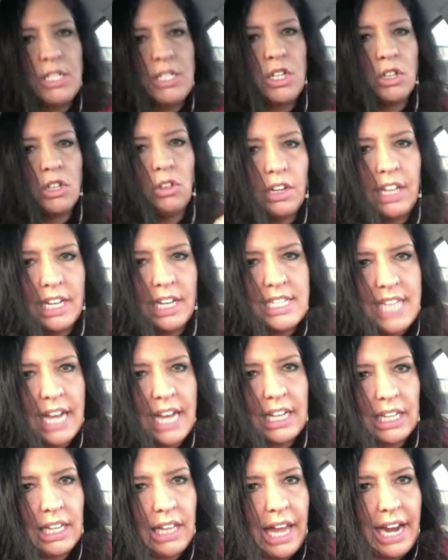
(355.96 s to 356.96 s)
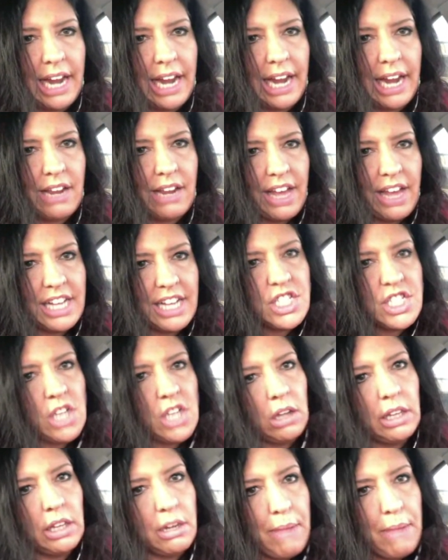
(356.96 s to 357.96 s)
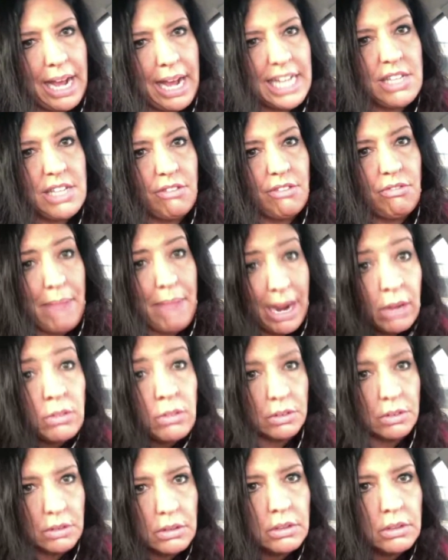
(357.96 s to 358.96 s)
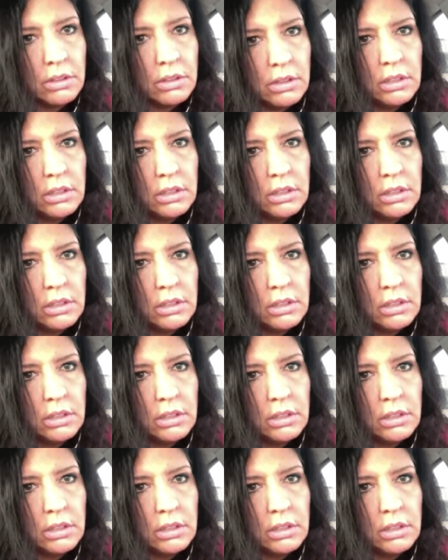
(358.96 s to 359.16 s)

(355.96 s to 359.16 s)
me didn't look exactly like that solid, massive mountain.